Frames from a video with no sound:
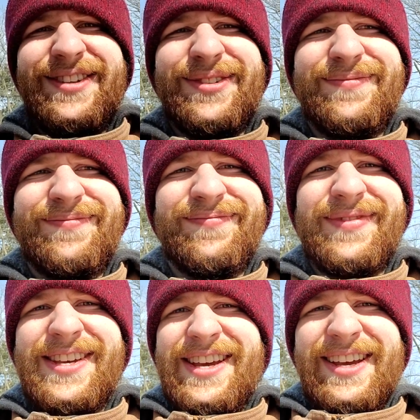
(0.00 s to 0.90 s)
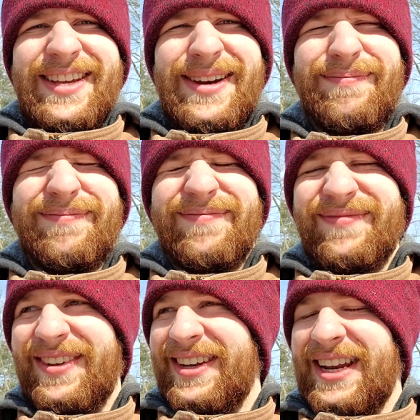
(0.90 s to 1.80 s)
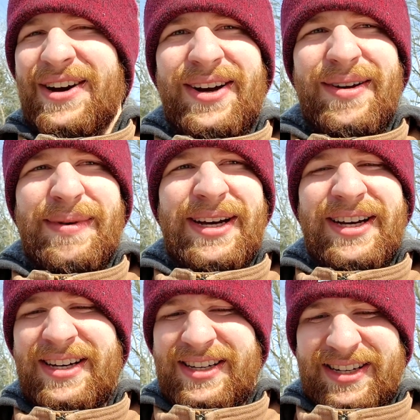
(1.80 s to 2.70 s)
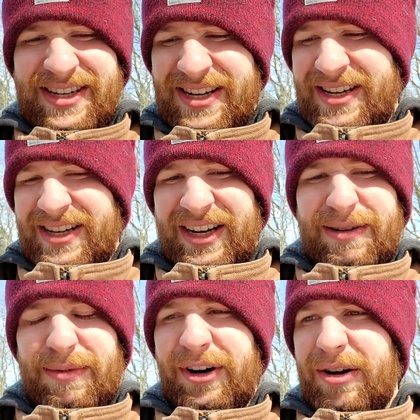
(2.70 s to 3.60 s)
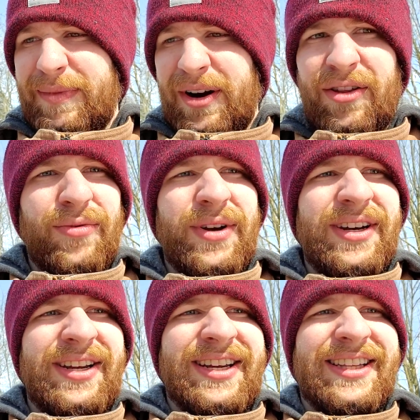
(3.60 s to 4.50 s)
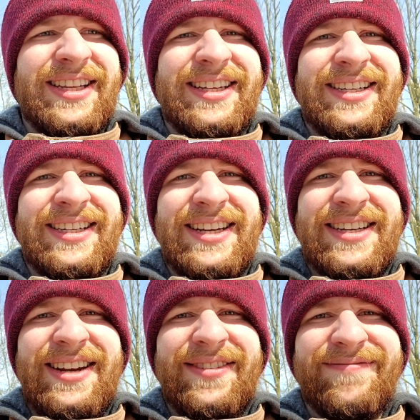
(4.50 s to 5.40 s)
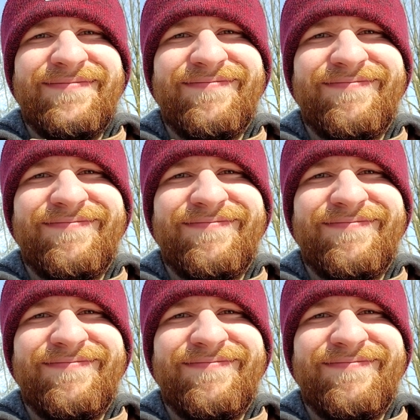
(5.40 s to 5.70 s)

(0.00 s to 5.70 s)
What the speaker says: So, yep. And now I'm gonna mark up my other one and then get cutting.